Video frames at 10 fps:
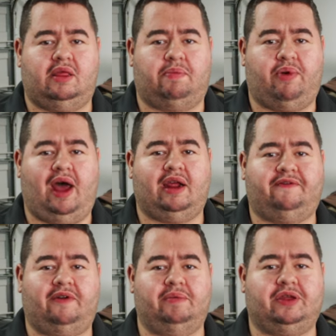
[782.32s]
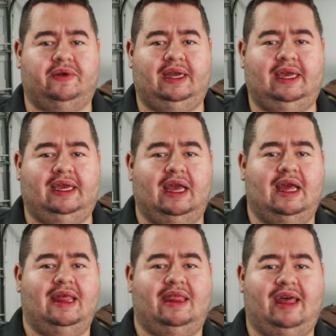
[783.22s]
The product from 3D,
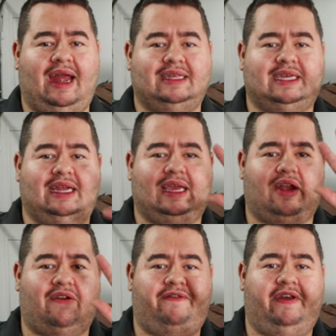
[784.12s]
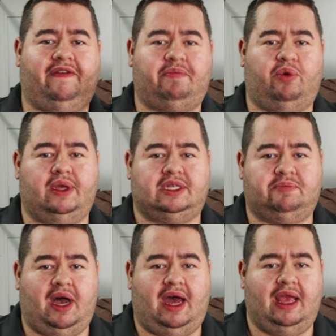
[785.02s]
that is gonna get our fifth point
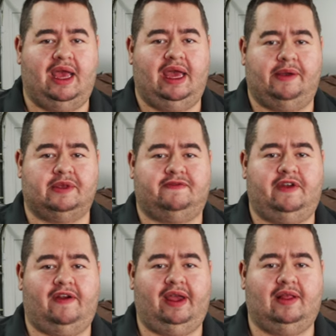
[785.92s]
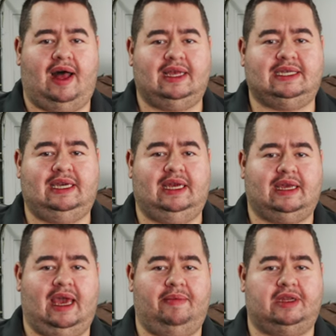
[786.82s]
spot. It was very glossy,
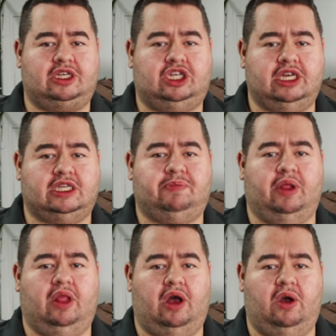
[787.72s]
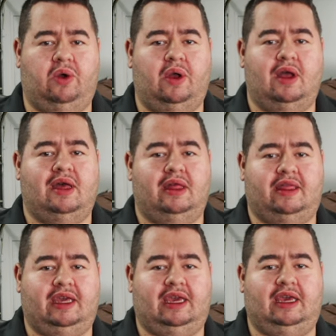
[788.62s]
it came in just below
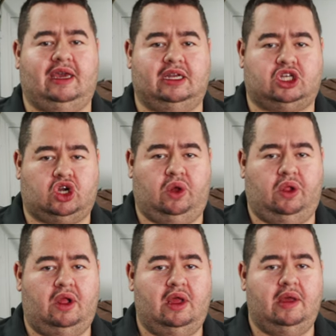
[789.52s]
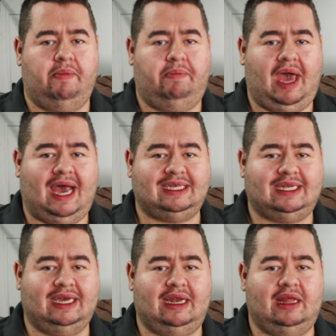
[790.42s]
the control.
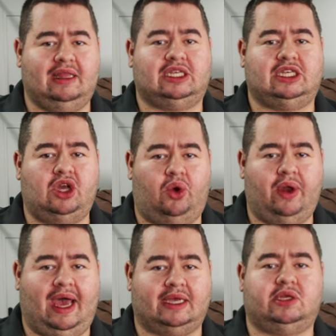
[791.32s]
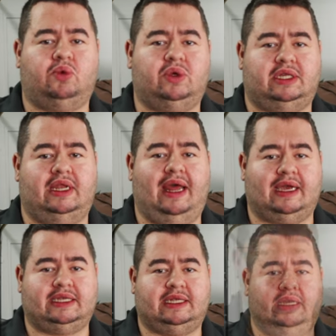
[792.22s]
Past it, the Sonax was the
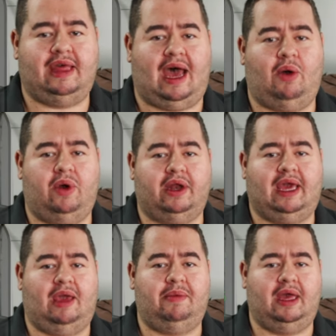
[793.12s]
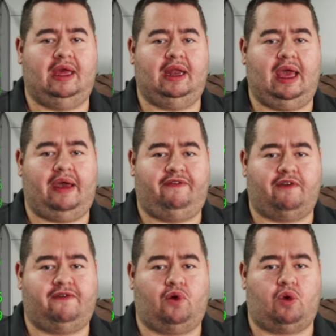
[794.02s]
next. That one came in
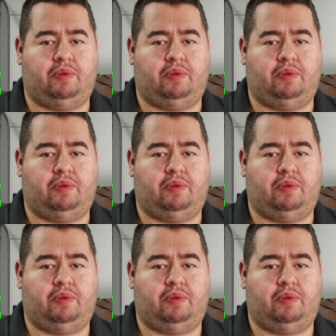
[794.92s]
for four